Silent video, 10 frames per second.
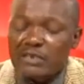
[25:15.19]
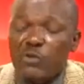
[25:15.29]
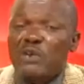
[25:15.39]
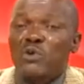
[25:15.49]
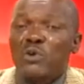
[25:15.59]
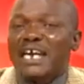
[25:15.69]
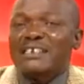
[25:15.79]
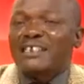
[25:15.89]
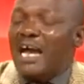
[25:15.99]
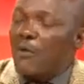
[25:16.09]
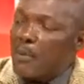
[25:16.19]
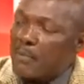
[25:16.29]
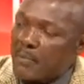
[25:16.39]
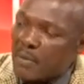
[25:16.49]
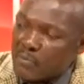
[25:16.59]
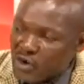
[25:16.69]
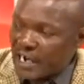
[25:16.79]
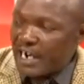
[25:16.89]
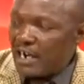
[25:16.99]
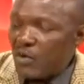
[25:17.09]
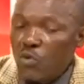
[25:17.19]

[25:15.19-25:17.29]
But when you look at our Mamamboga,